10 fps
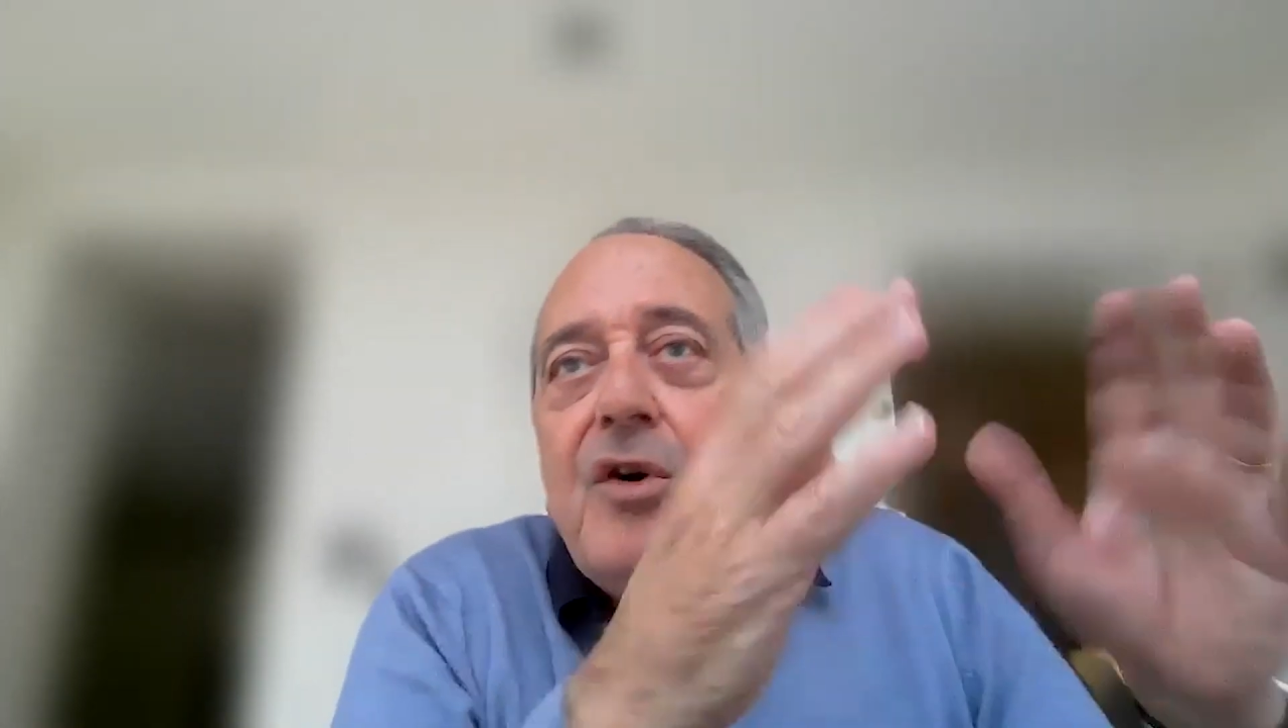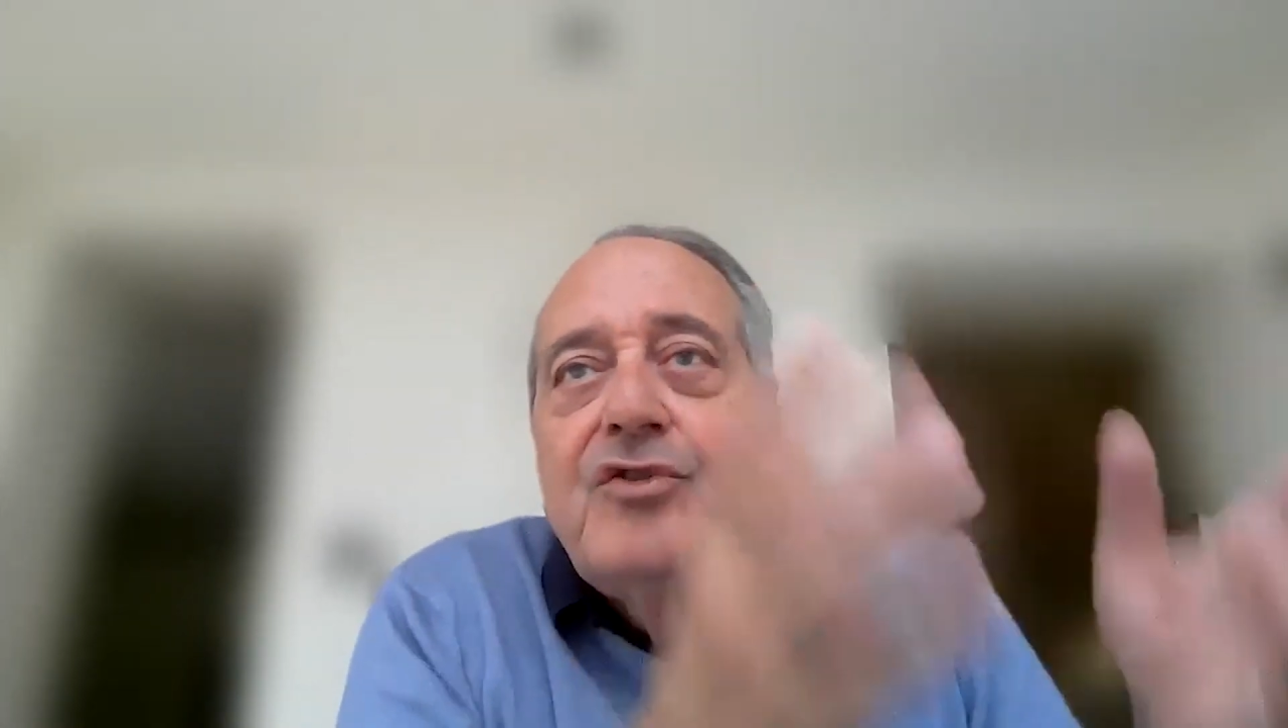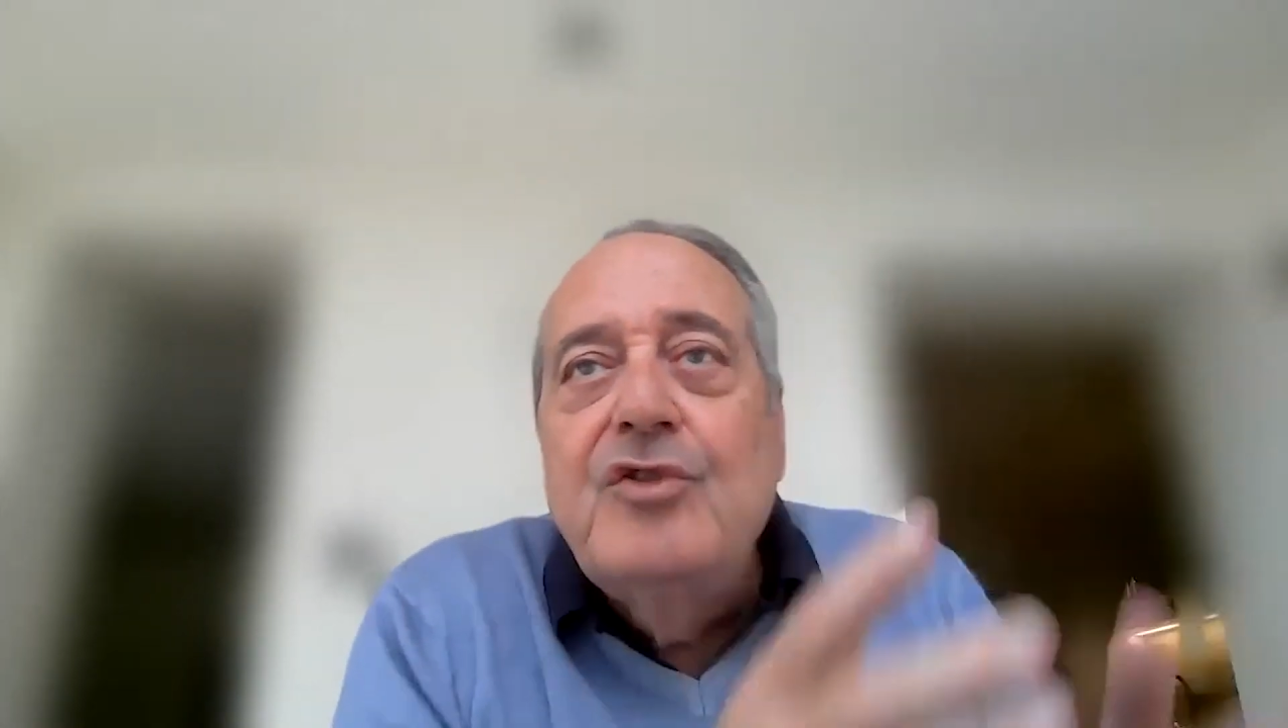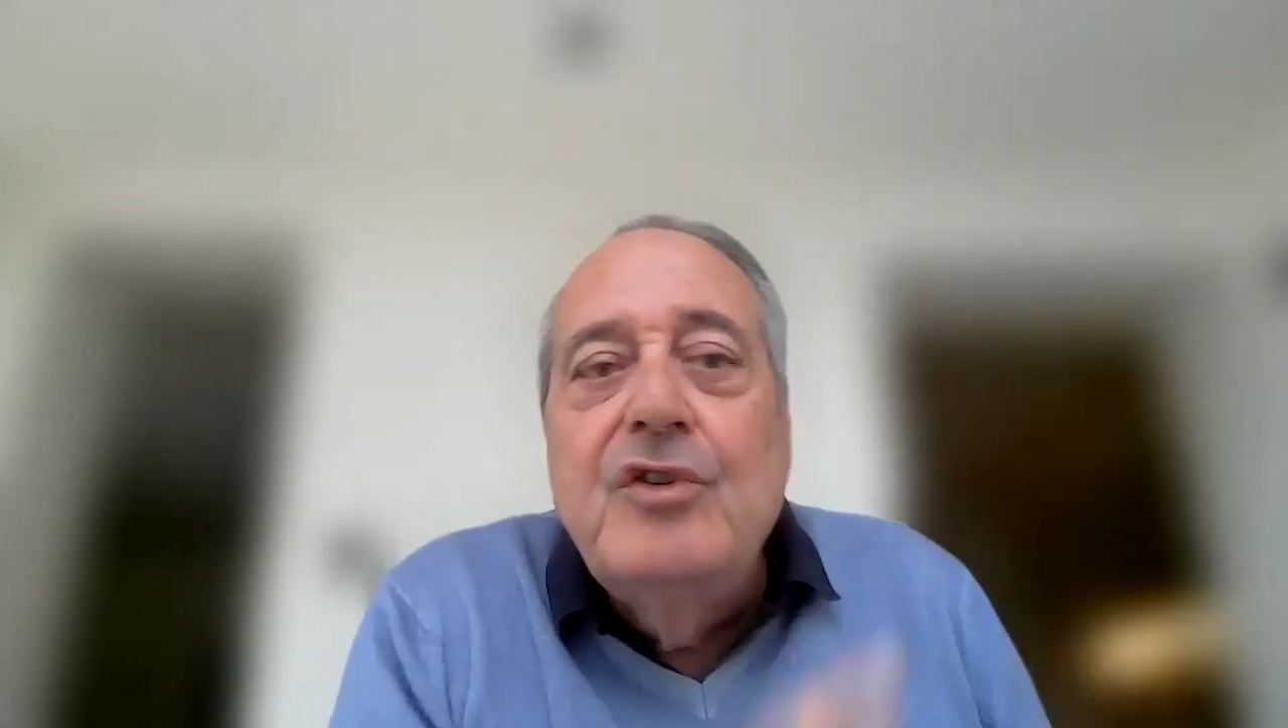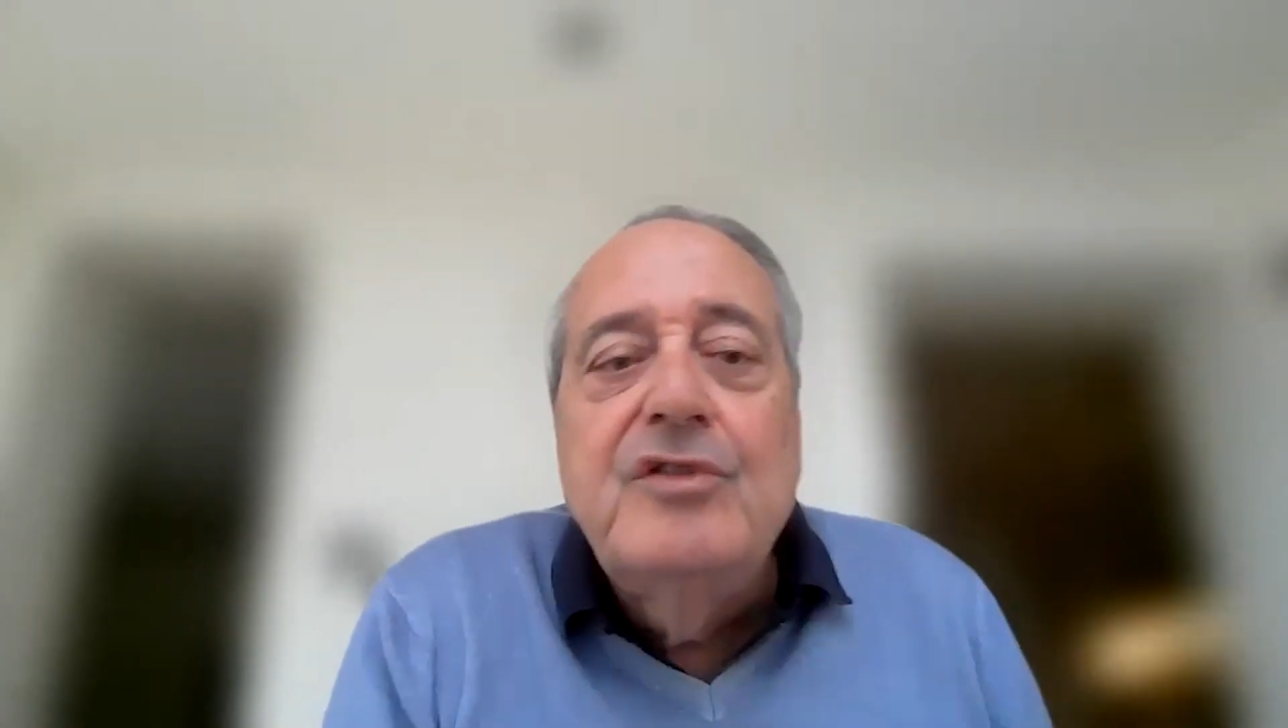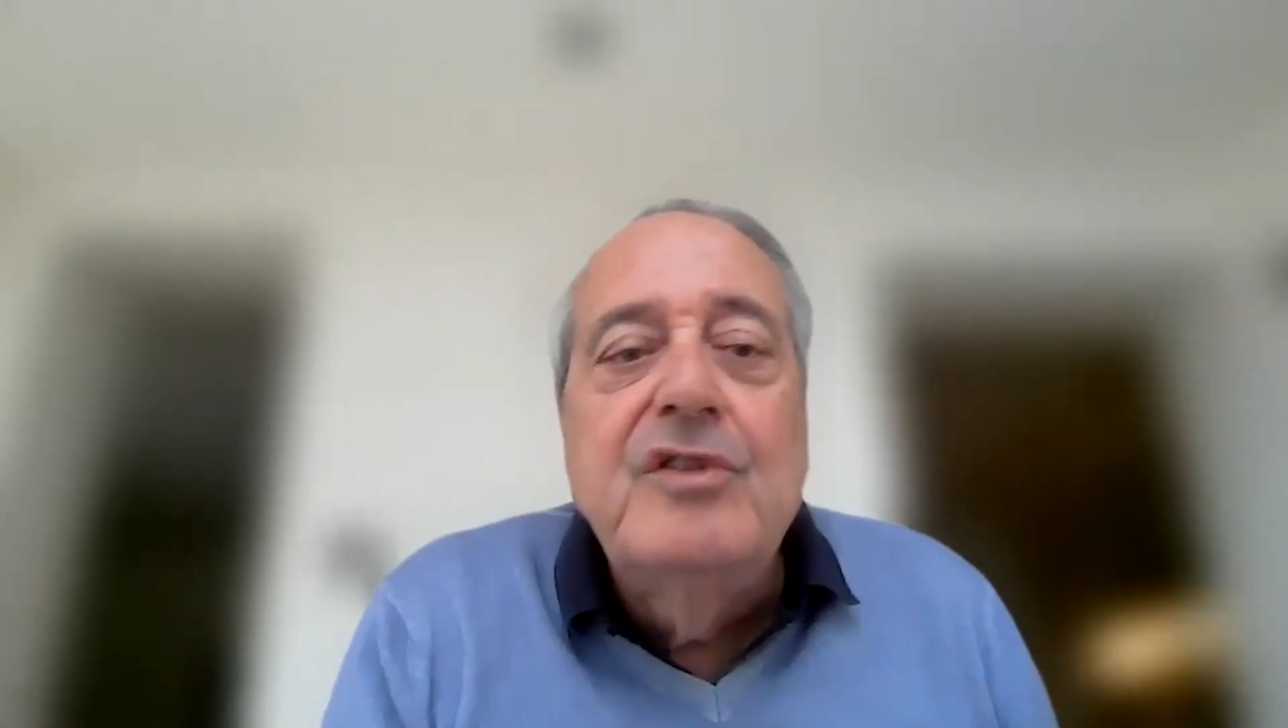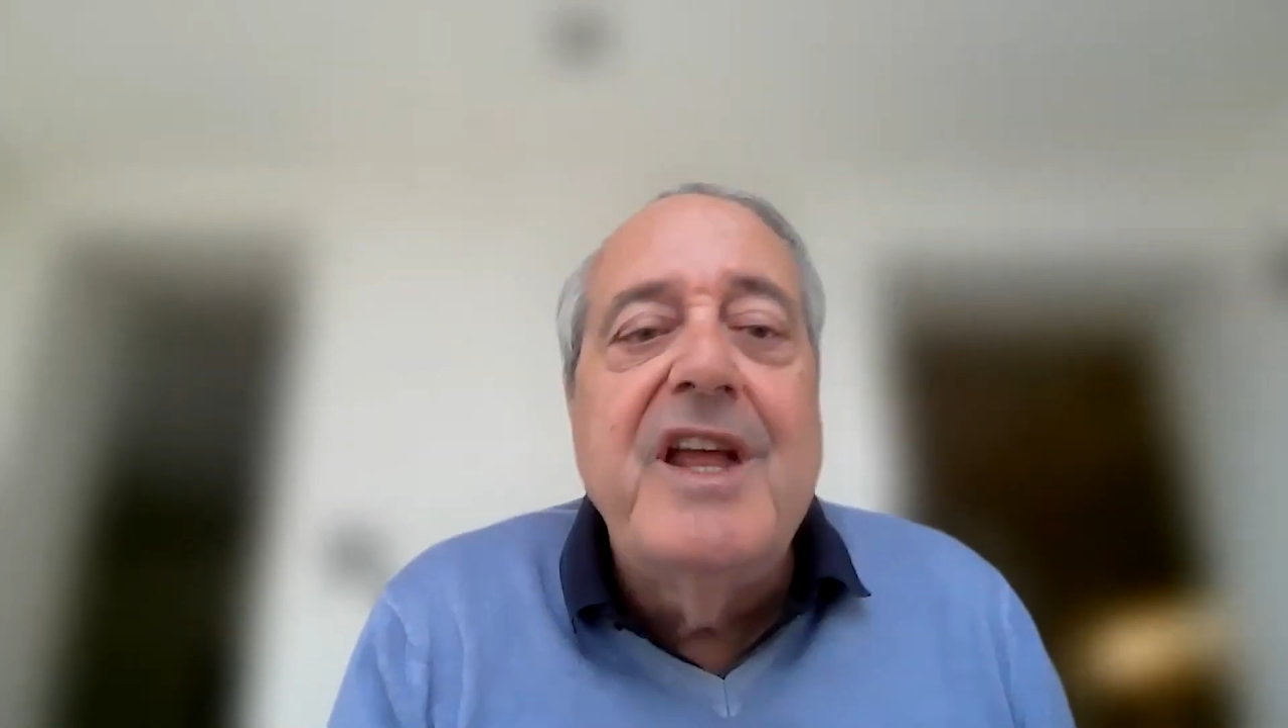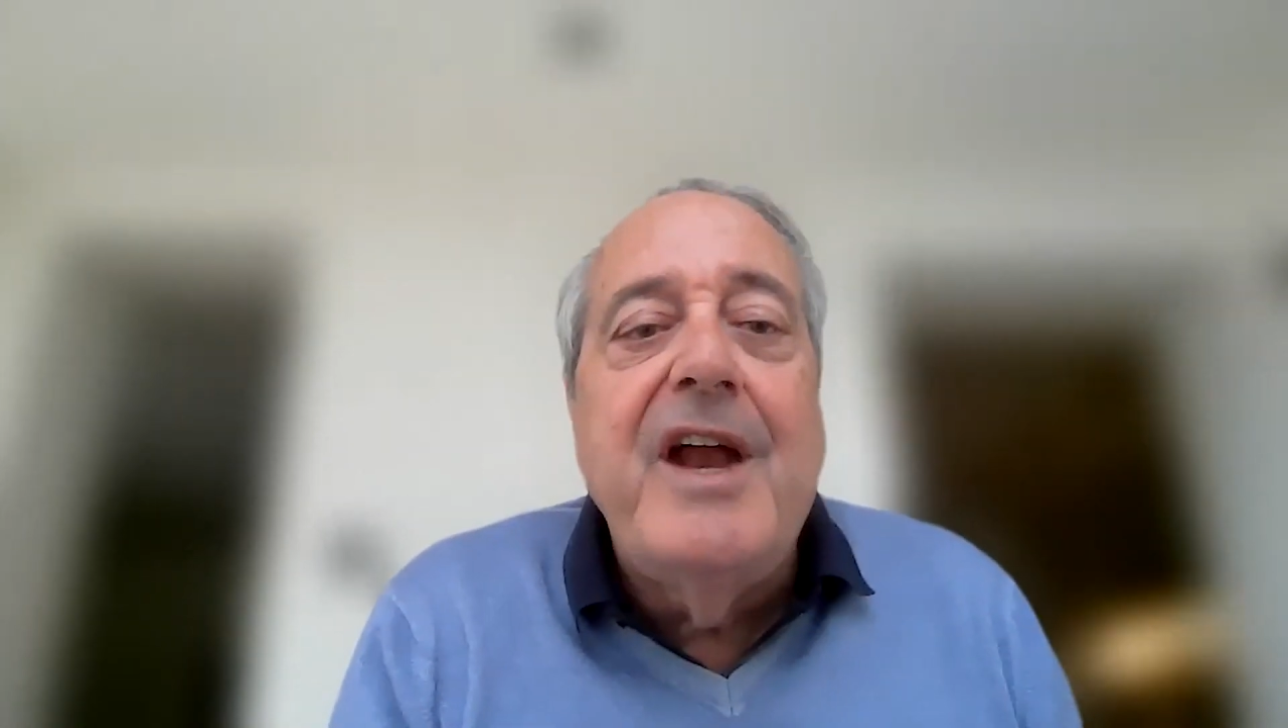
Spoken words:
certain